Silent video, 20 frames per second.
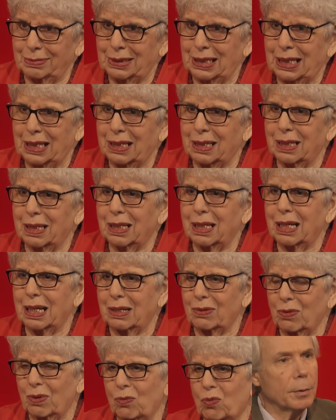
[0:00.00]
And,
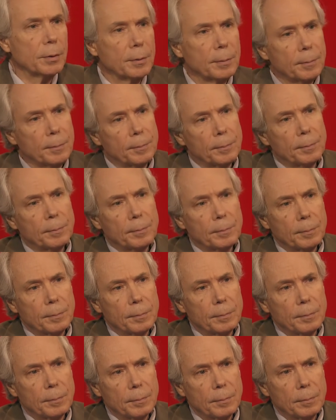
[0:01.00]
Rikers. And Rikers
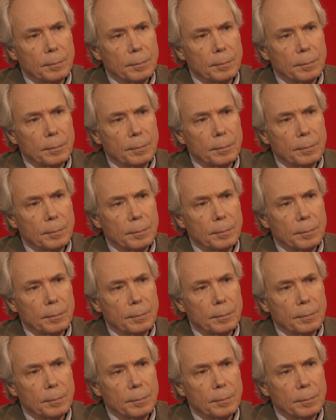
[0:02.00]
especially.